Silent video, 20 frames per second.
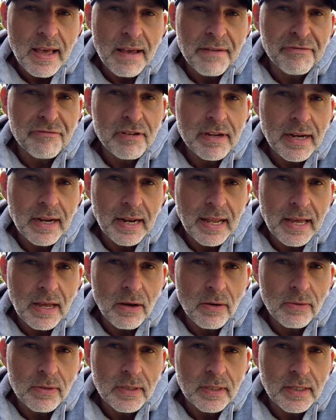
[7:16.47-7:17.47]
every
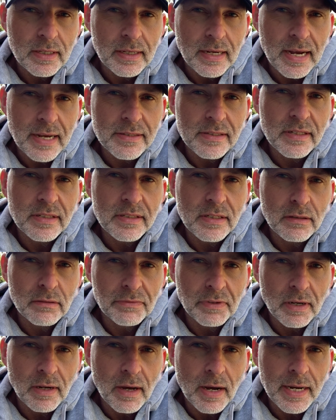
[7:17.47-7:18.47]
cloud has a
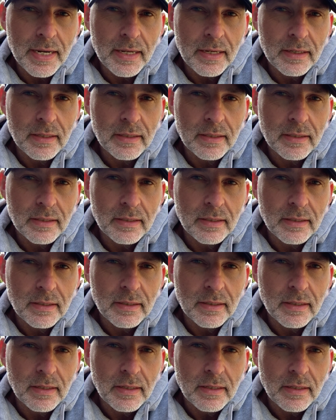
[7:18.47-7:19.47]
silver lining.
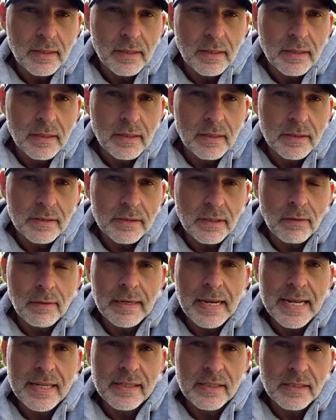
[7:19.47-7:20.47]
So
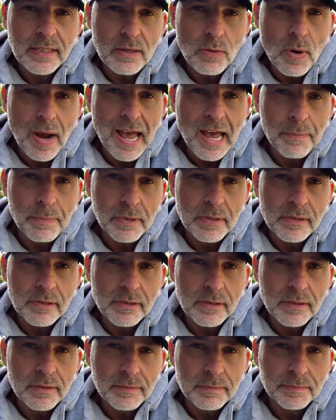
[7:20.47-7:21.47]
let's see what
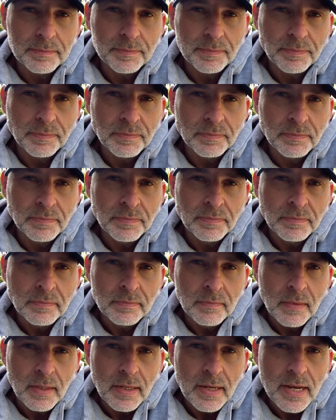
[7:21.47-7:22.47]
happens.
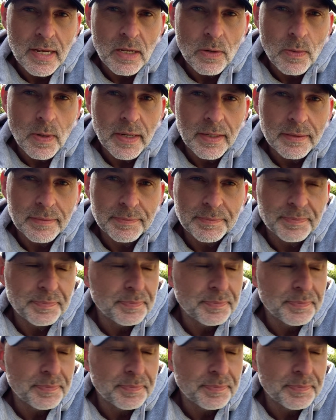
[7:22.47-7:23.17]
Anyway,